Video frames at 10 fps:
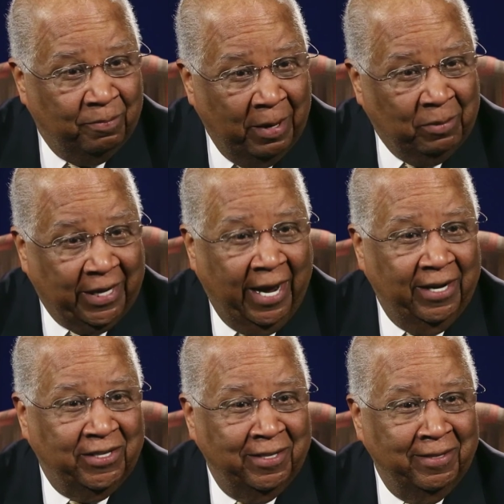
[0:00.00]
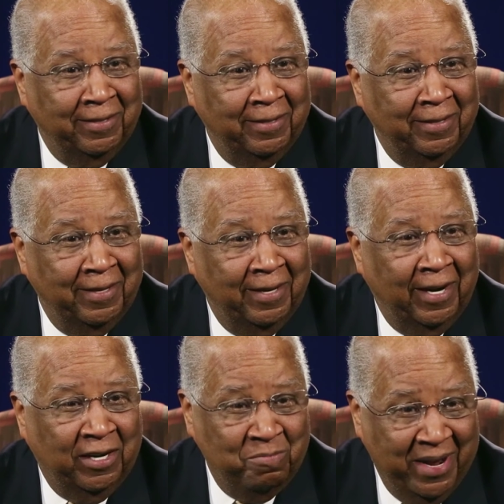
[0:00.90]
publication,
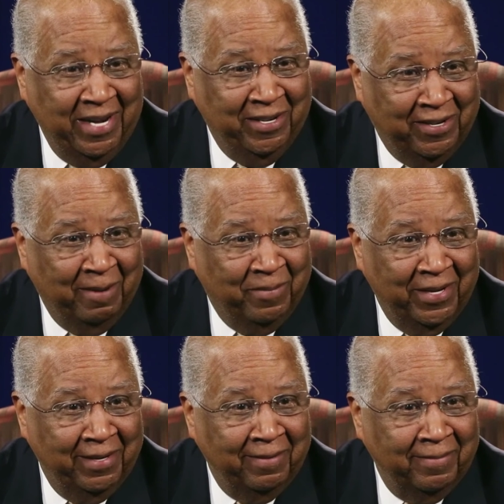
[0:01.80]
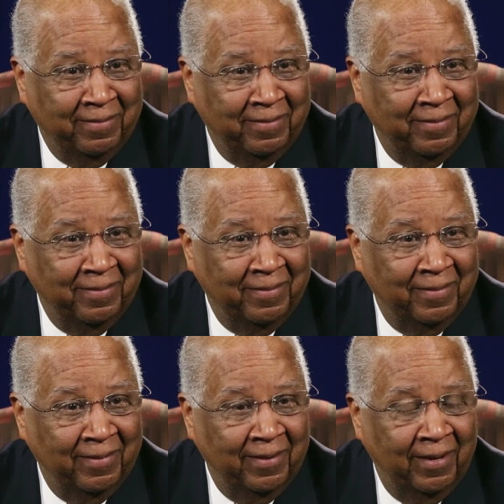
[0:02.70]
it means something.
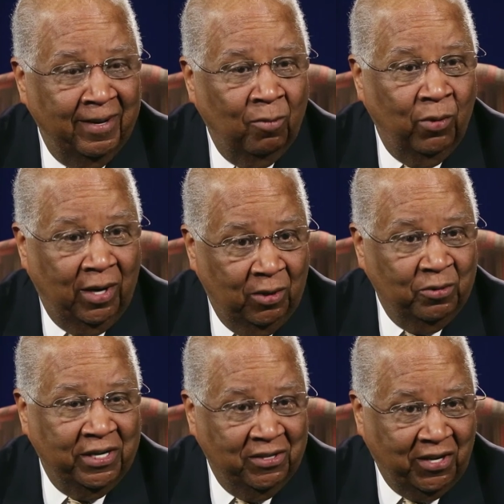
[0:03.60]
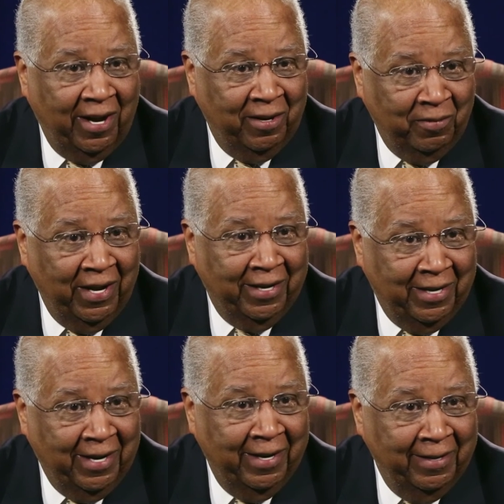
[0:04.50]
We're losing sight on that
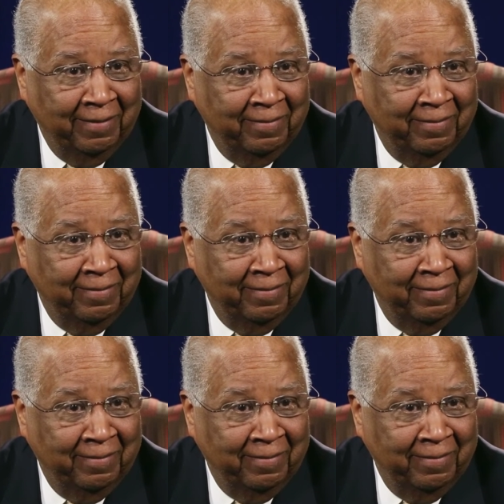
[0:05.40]
today.